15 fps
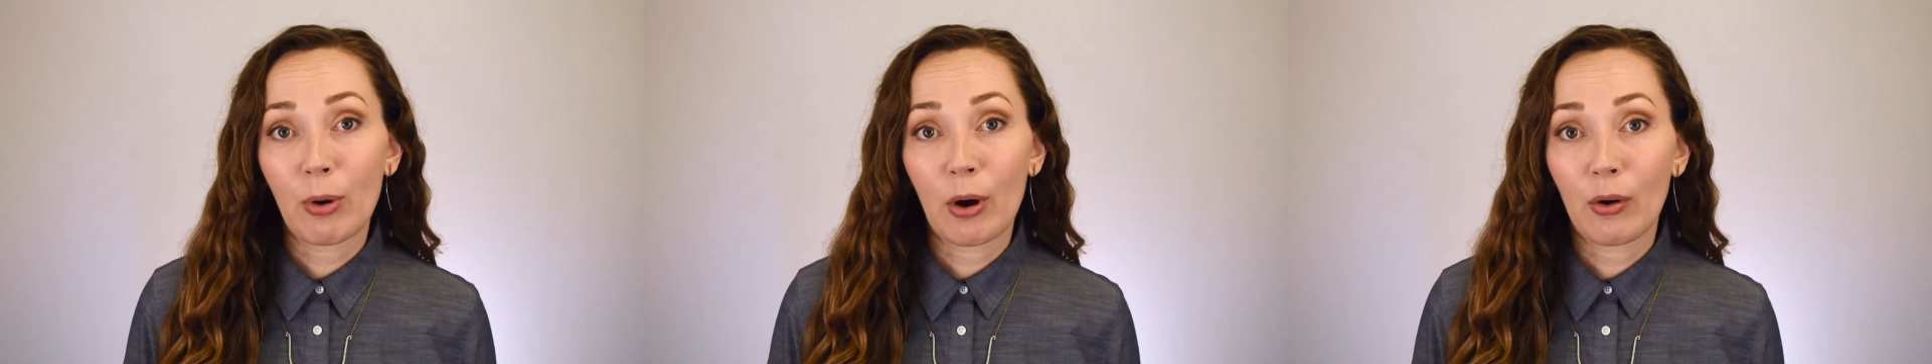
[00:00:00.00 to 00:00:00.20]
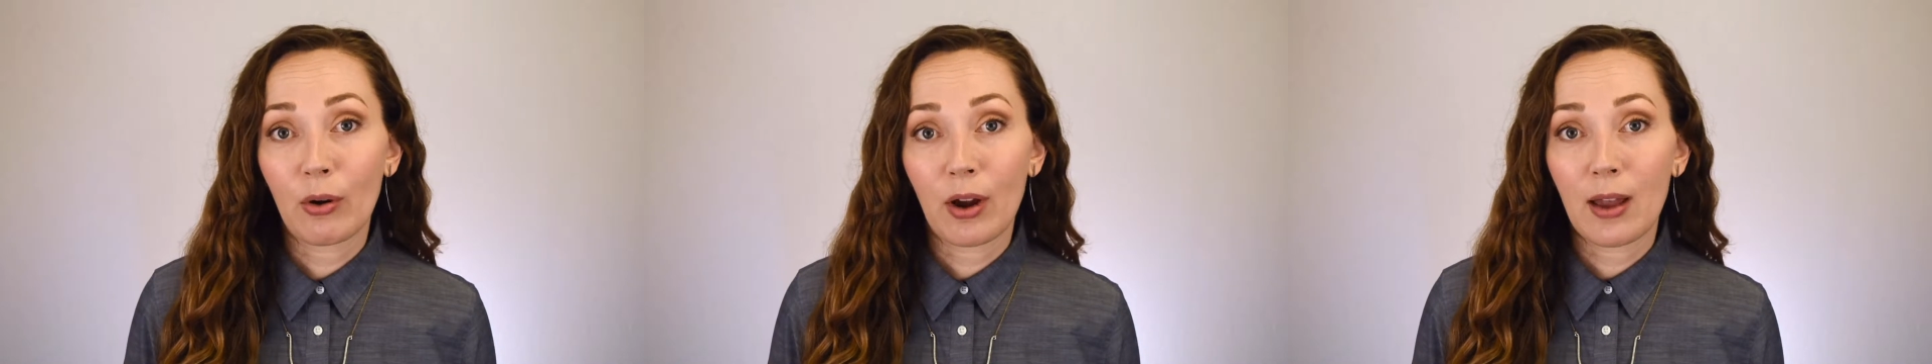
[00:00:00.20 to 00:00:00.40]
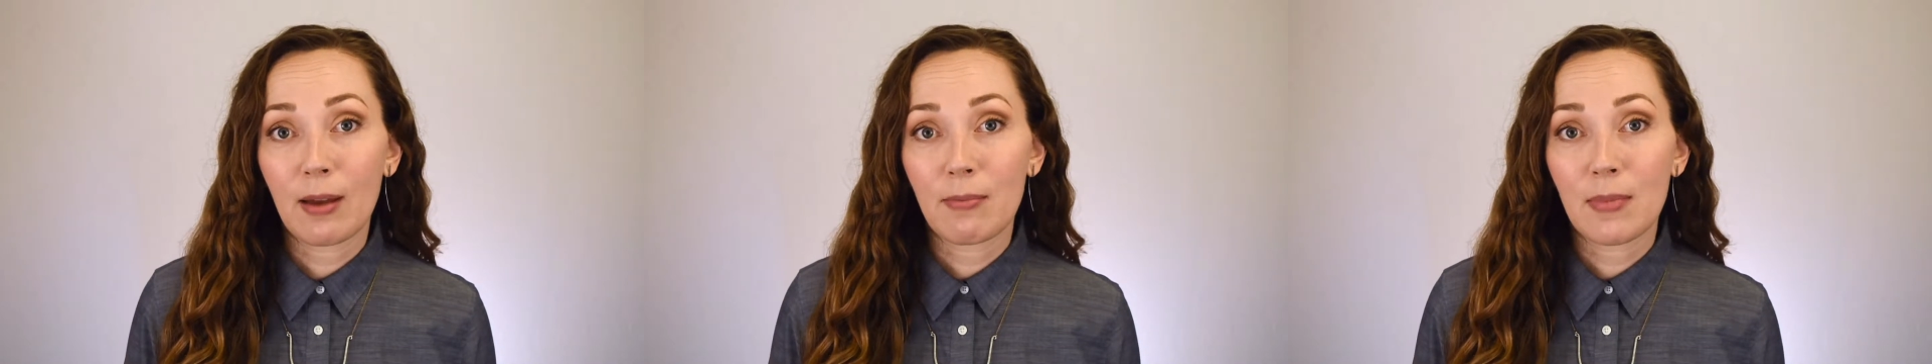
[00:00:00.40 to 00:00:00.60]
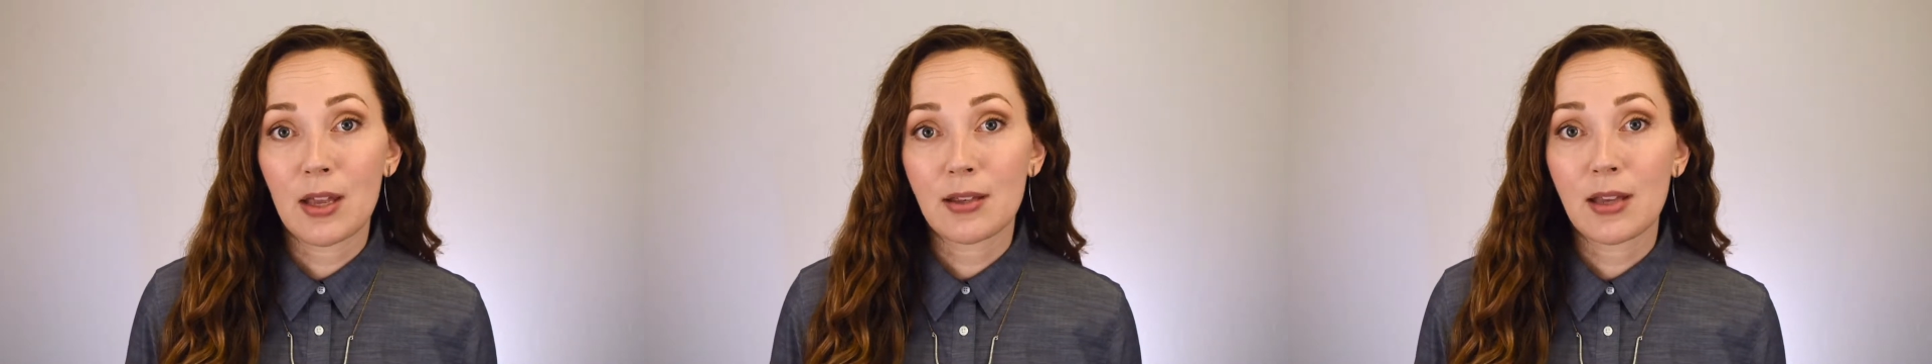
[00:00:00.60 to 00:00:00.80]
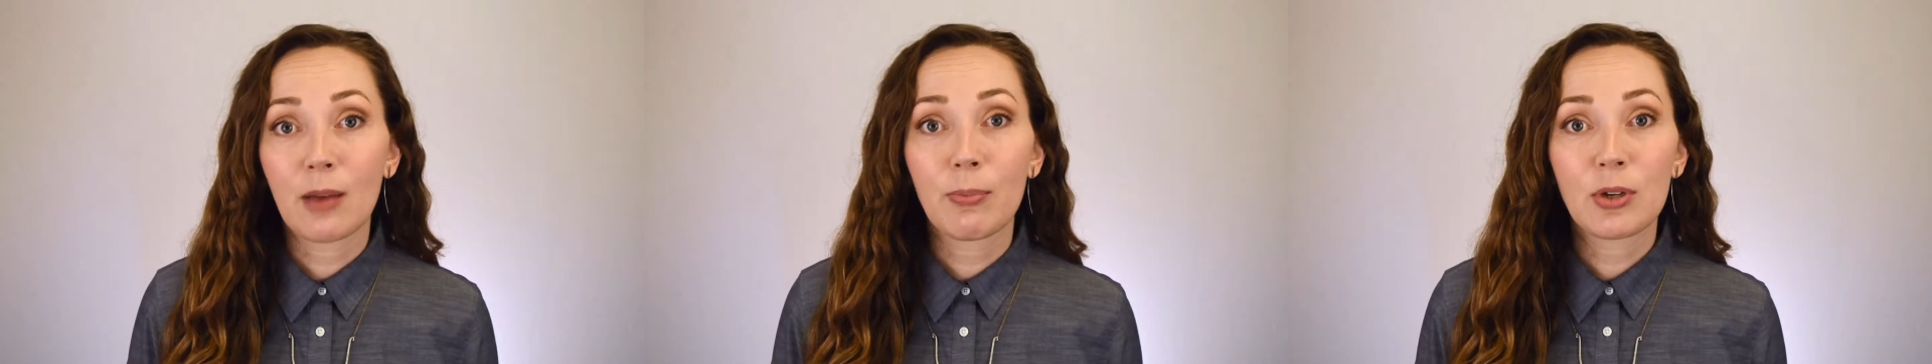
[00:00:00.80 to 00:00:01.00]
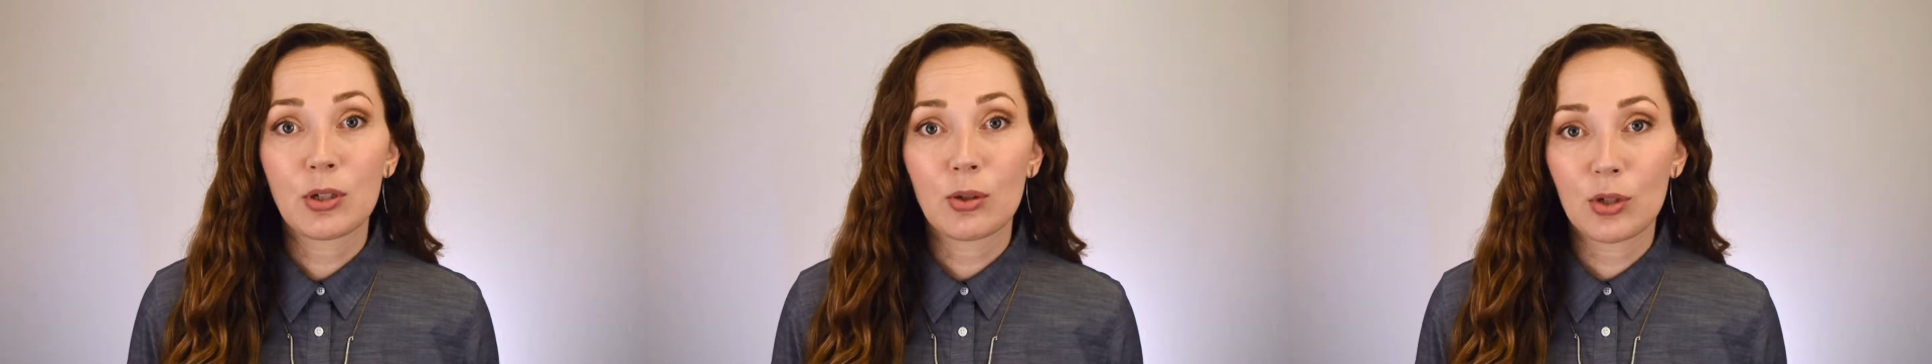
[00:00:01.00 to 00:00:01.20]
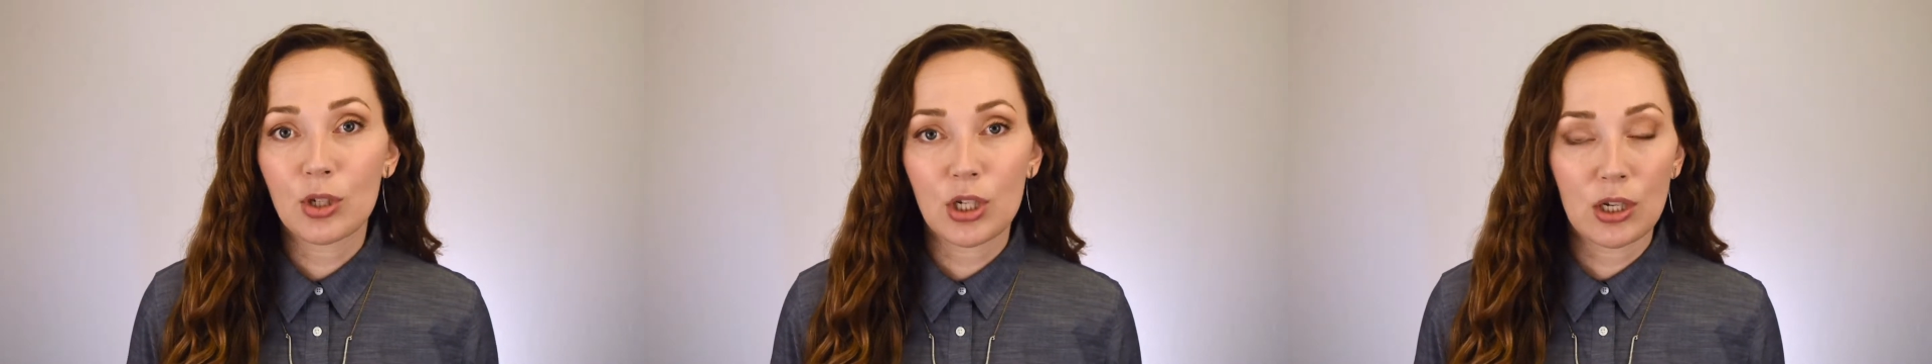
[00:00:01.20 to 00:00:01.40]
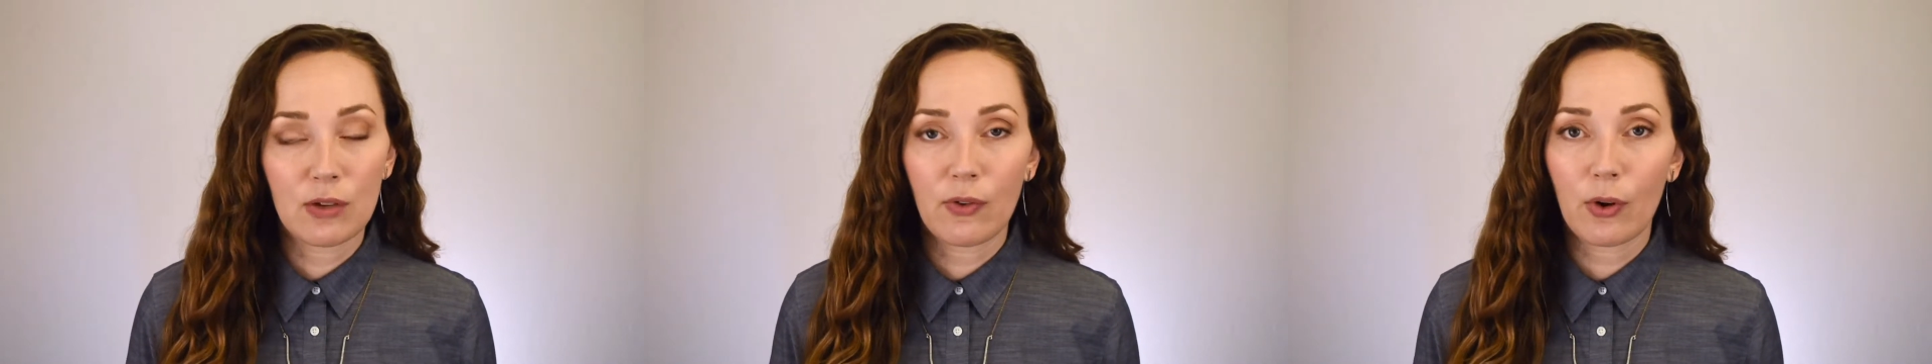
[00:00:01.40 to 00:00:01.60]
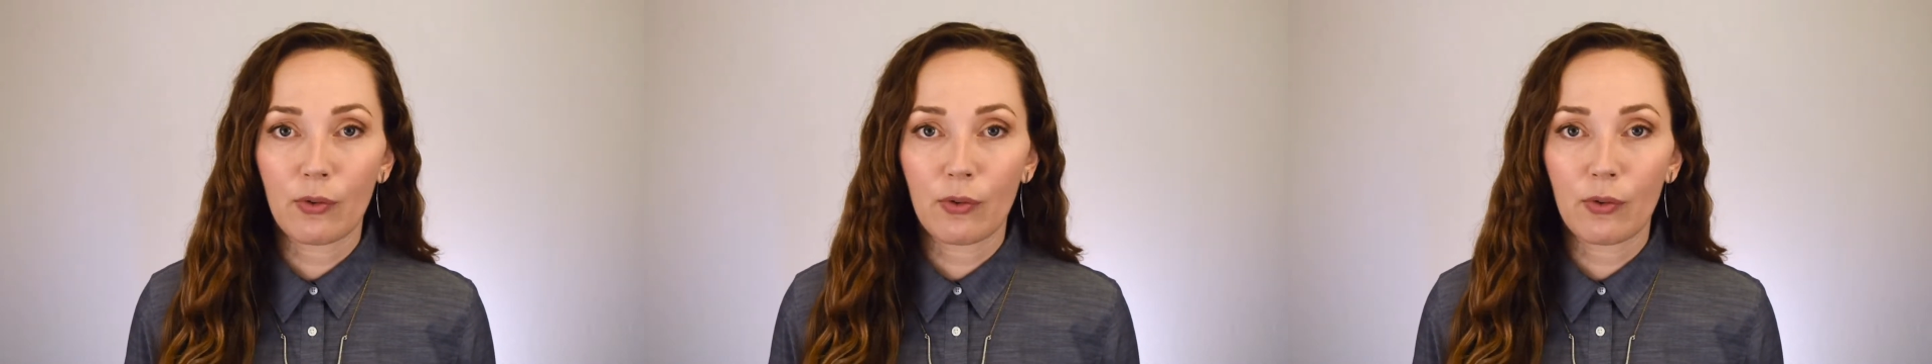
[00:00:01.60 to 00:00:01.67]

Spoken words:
program is helping to achieve